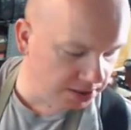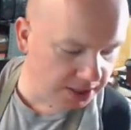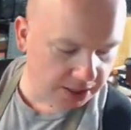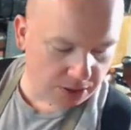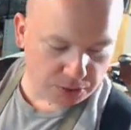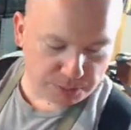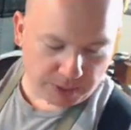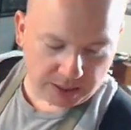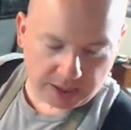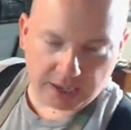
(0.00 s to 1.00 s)
Zinc goes
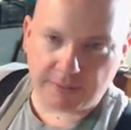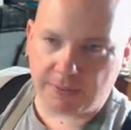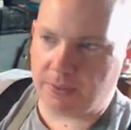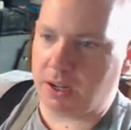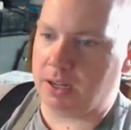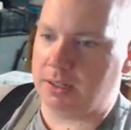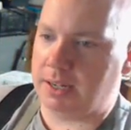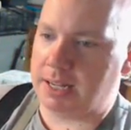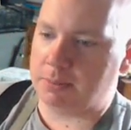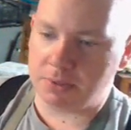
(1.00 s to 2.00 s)
by a lot of
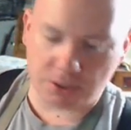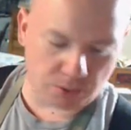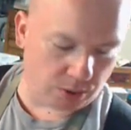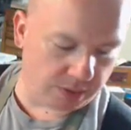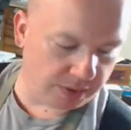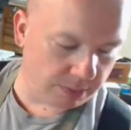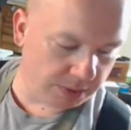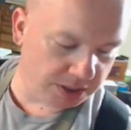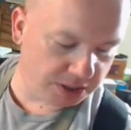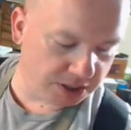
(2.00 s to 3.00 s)
names. One of
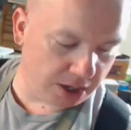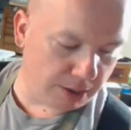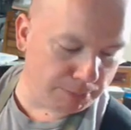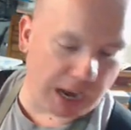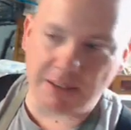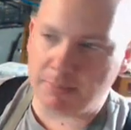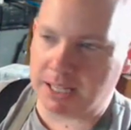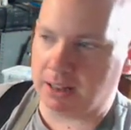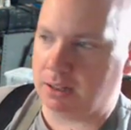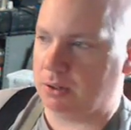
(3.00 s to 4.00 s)
them is pot
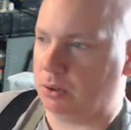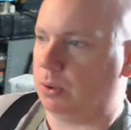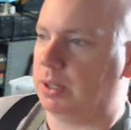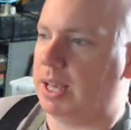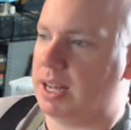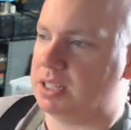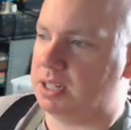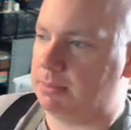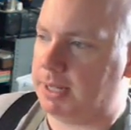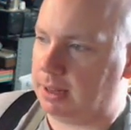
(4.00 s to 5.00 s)
metal or
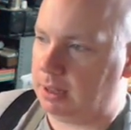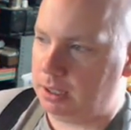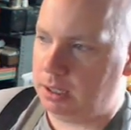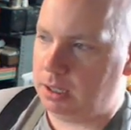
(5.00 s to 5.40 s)
casting metal.